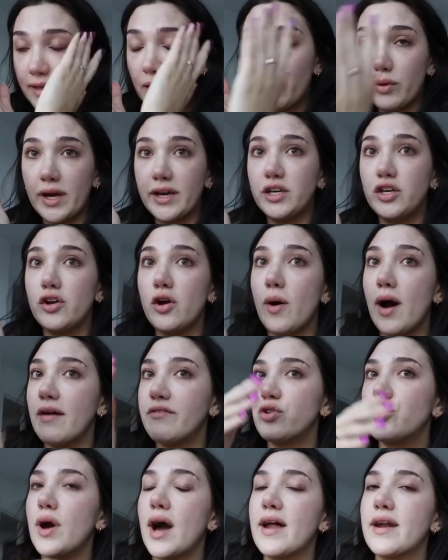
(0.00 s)
They were like, you know,
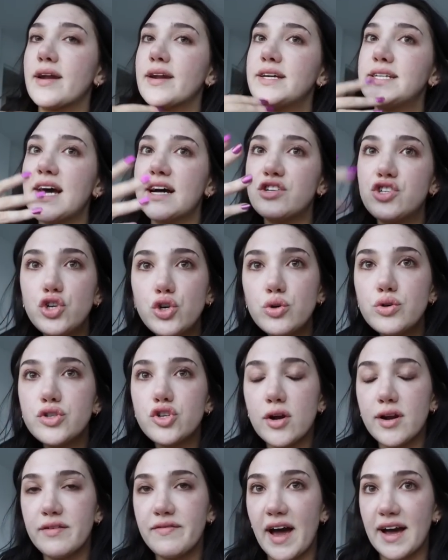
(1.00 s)
have you had any
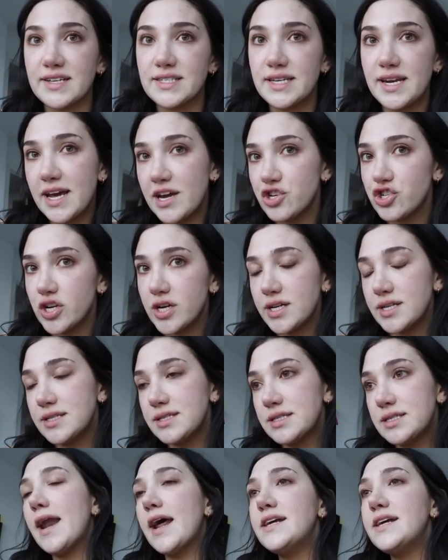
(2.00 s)
tattoos or any vaccinations?